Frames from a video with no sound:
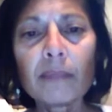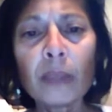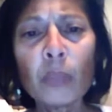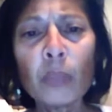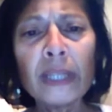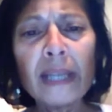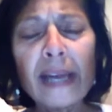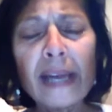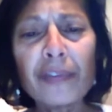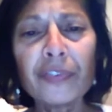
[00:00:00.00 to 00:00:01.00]
when he
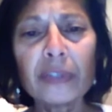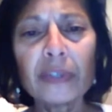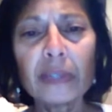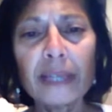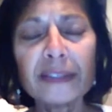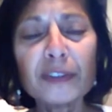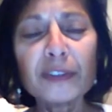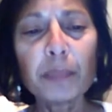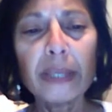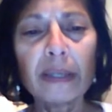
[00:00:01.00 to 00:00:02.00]
left, and
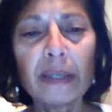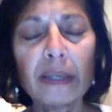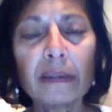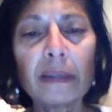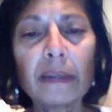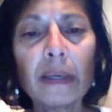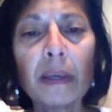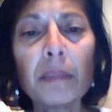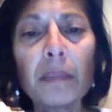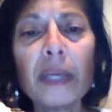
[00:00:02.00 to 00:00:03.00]
anticipating it
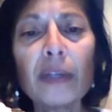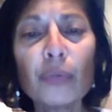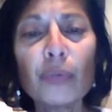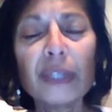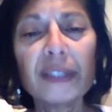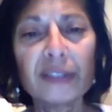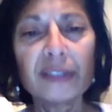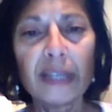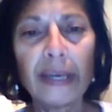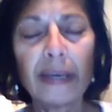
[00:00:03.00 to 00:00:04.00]
made her really
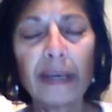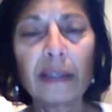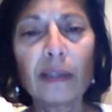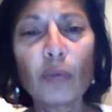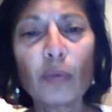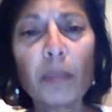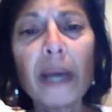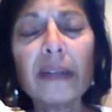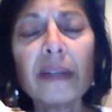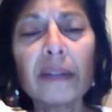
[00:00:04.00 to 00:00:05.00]
scared, and it
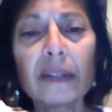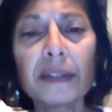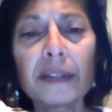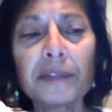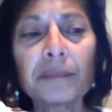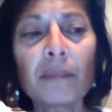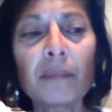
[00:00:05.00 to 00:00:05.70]
reminded her